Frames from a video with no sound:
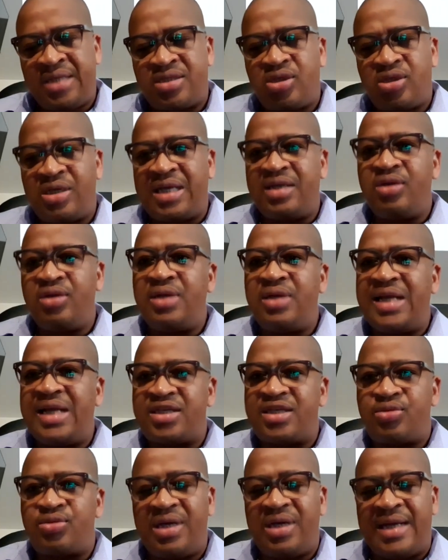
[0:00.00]
so that you
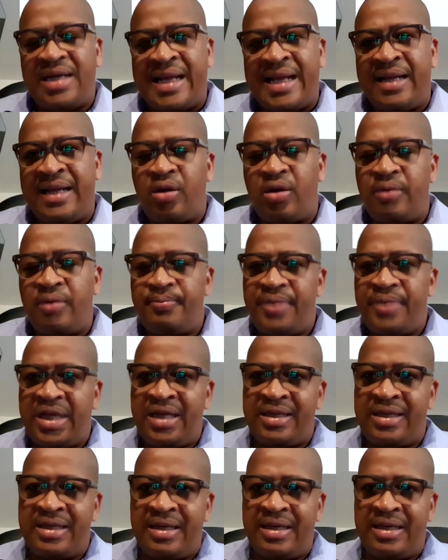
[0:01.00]
less rely on
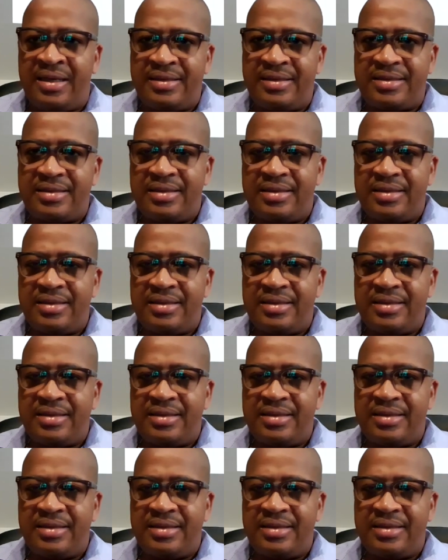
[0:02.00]
painkillers.